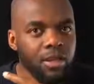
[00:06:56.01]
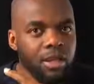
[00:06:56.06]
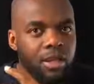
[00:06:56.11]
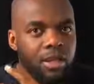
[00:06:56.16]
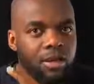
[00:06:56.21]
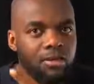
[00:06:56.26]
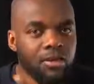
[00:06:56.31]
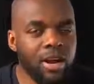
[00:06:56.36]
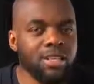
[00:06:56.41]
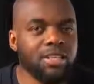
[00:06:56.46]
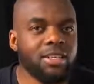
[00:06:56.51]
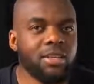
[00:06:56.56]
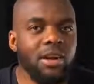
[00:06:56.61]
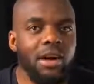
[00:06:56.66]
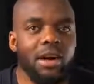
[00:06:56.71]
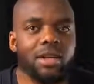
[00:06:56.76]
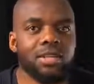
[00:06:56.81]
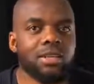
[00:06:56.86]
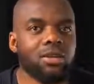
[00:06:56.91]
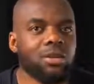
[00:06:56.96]
writing
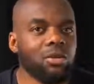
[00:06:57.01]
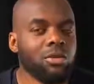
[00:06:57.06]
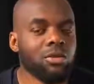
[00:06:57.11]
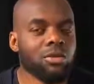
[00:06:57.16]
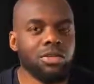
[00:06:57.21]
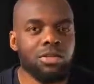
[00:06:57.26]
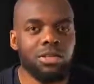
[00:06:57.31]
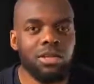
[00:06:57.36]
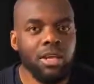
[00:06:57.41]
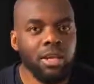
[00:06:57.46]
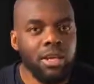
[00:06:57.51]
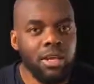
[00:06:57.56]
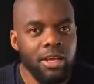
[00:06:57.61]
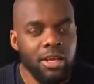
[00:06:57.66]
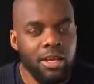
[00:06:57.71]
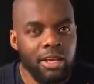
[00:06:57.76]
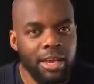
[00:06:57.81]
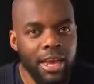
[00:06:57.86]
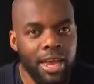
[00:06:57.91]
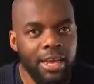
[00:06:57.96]
articles,
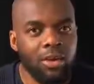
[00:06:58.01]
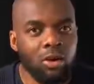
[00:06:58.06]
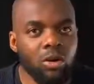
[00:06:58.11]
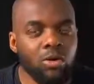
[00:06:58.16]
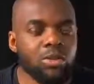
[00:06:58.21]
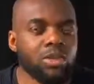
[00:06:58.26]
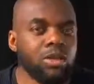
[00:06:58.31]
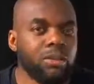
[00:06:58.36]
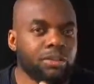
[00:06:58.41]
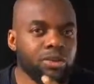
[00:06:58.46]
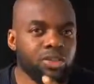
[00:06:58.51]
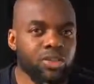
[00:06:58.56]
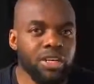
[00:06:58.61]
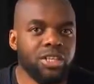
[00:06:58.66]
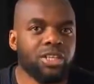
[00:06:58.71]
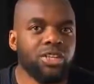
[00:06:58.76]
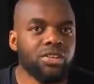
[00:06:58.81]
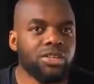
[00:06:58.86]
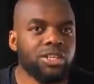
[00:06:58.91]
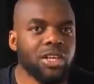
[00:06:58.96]
and also
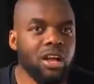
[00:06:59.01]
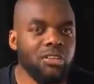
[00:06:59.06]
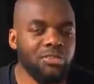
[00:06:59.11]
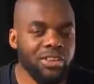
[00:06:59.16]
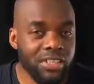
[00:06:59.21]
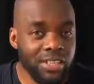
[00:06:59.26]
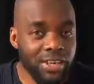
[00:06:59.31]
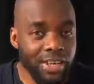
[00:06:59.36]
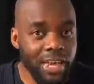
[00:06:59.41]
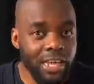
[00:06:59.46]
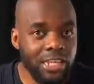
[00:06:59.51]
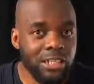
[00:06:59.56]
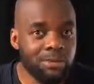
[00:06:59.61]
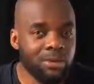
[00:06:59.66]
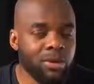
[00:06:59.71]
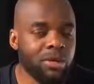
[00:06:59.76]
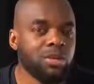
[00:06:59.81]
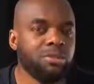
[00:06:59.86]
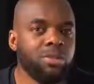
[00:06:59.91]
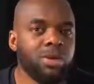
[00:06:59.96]
projecting yourself as an
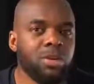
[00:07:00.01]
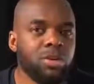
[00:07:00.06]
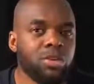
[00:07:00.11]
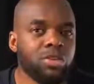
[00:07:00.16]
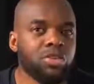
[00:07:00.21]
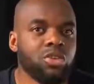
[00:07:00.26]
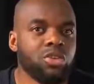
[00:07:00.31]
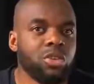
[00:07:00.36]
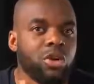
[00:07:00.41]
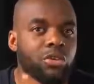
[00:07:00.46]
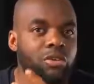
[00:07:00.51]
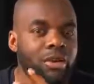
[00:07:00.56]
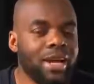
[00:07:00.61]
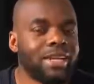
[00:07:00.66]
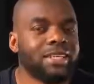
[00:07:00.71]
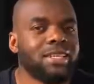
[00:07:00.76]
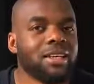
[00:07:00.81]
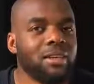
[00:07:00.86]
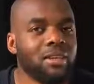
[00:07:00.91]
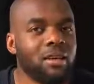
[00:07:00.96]
expert because you're
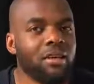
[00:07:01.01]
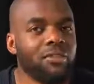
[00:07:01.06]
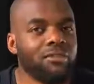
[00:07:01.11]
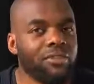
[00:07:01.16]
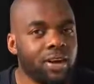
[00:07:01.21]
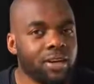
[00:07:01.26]
writing a lot of